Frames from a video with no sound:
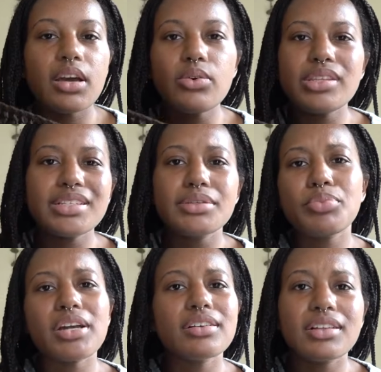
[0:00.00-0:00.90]
oh, this is
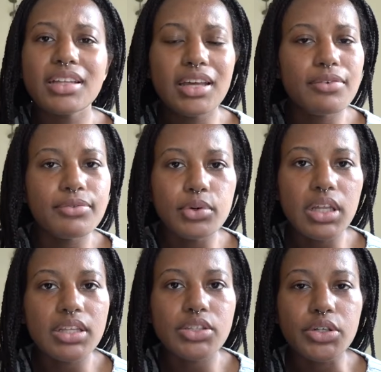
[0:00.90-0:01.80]
practically like a
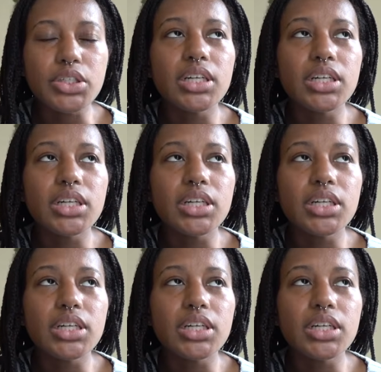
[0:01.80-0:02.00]
full-length skirt.